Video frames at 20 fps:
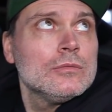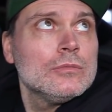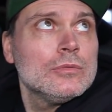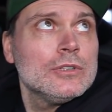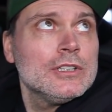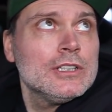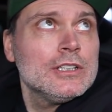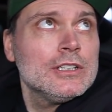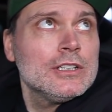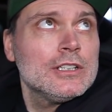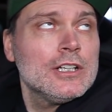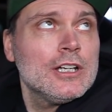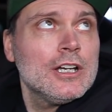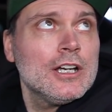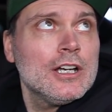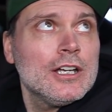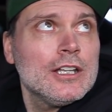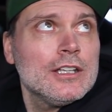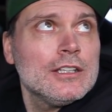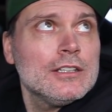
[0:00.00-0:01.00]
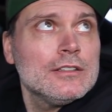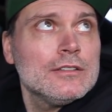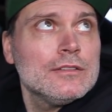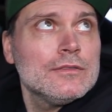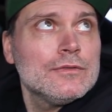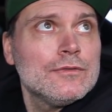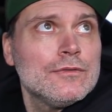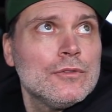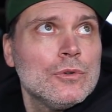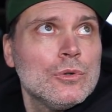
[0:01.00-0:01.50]
We got
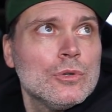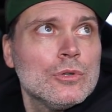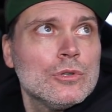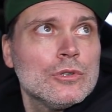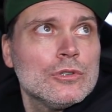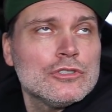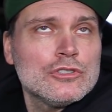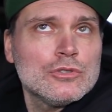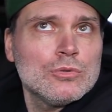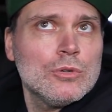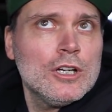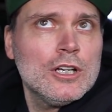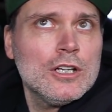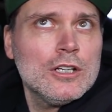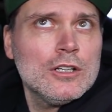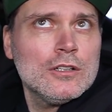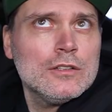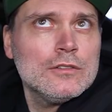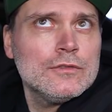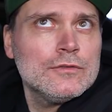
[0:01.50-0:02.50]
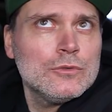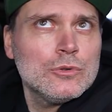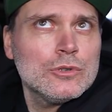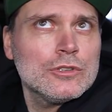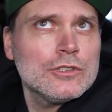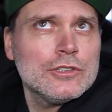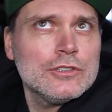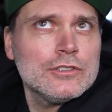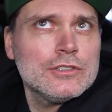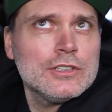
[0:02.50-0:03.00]
412,
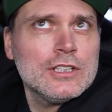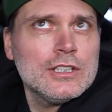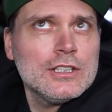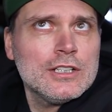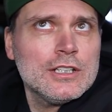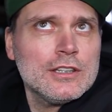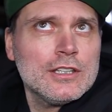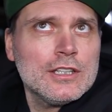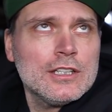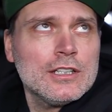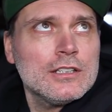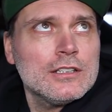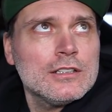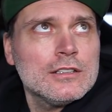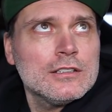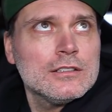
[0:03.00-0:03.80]
413, I think.